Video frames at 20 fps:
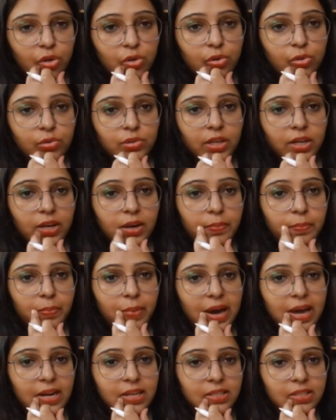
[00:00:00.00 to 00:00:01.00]
to do the
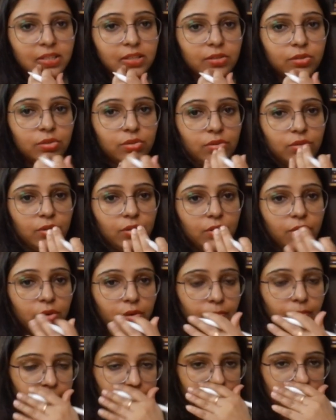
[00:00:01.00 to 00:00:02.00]
comparison,
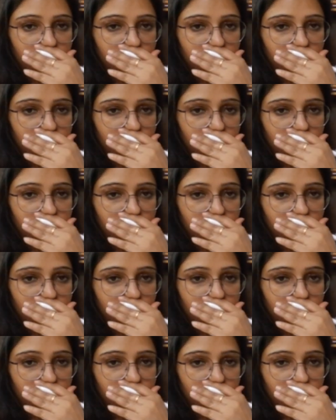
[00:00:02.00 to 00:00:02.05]
so